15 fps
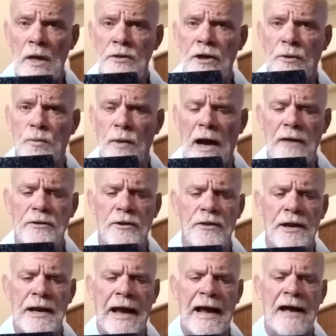that rather
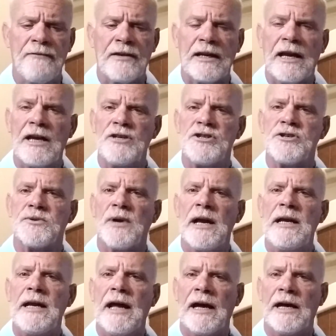than having a
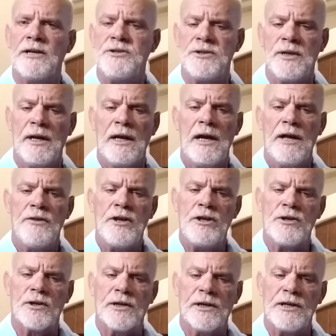straight edge, that
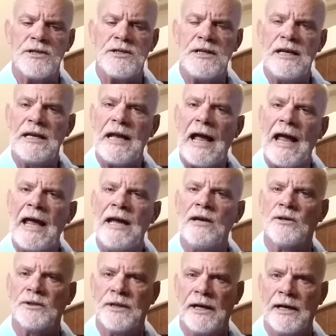you're going to see an
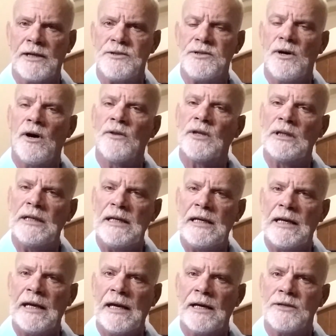angled edge on the
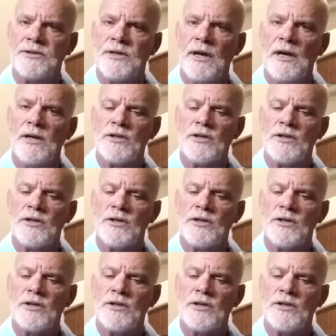leading edge.